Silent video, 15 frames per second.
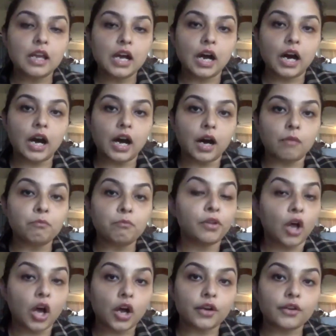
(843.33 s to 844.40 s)

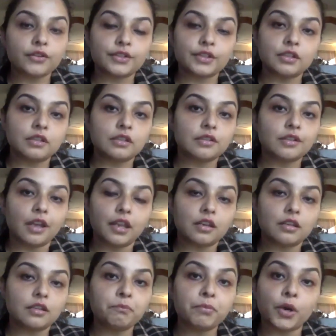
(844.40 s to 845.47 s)
blogs
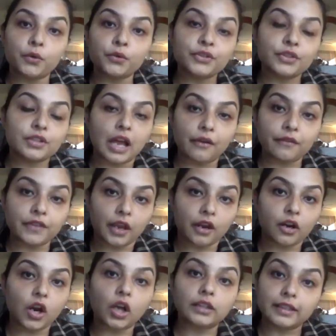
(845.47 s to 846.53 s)
and posts out
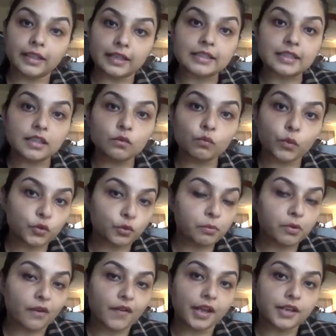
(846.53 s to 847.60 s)
there on LinkedIn which will
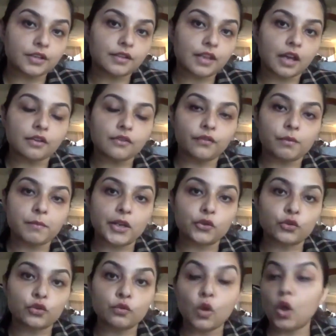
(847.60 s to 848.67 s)
provide you that
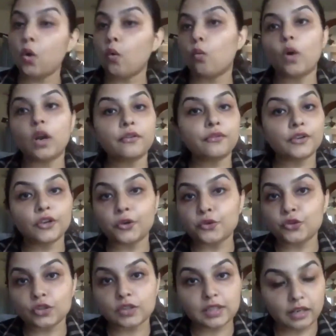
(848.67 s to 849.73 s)
information. One of our
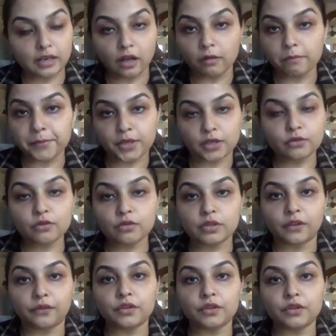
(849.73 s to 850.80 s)
coaches can help you,
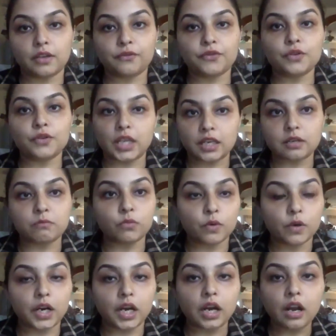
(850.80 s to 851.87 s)
definitely, if you need a more